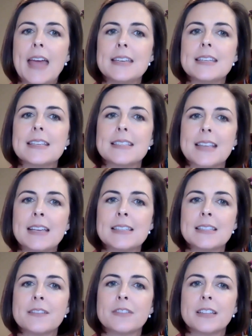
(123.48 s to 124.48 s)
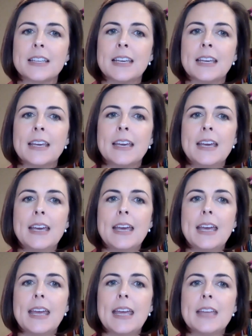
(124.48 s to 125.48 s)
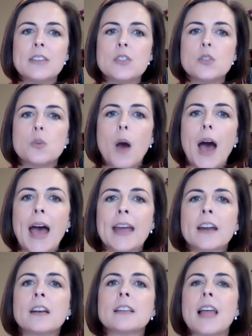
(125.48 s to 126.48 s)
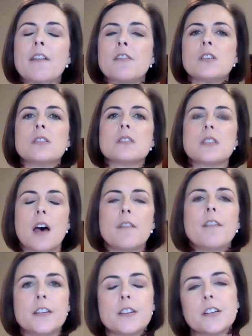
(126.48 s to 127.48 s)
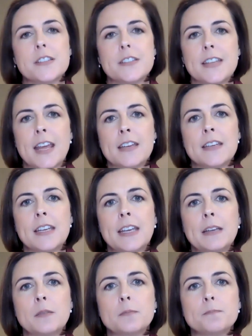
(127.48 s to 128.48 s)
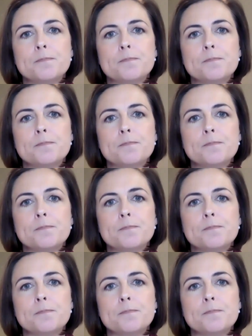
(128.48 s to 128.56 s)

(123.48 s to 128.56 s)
and decisively into higher levels of understanding.